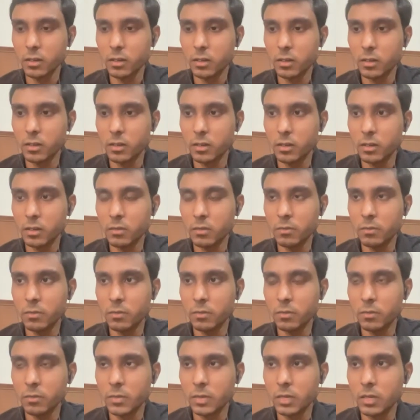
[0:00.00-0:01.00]
Um,
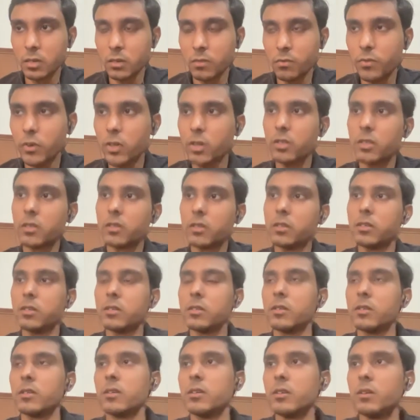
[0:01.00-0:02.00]
for
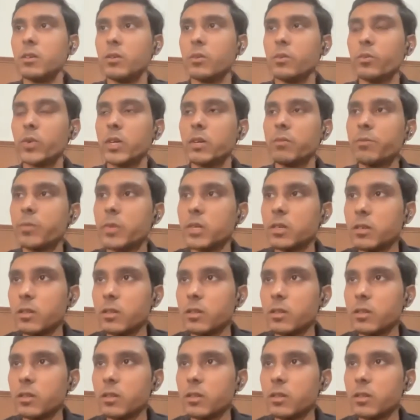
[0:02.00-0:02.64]
the web